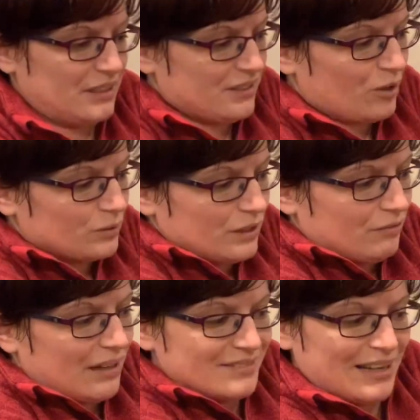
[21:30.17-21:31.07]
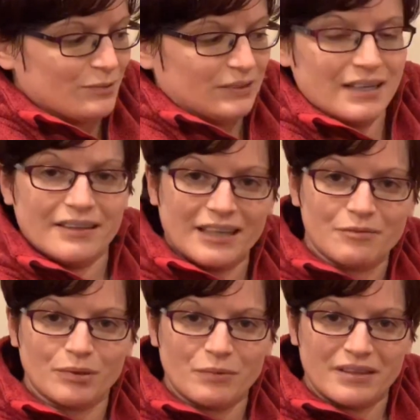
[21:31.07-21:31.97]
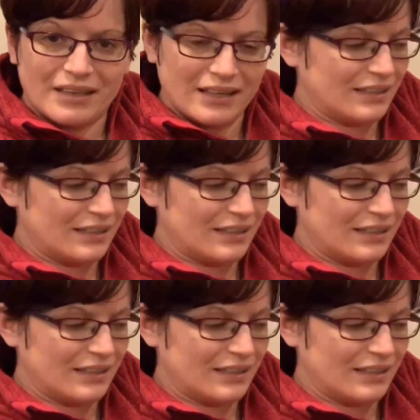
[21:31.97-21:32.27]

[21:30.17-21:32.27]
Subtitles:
is holding the rat down like that, but with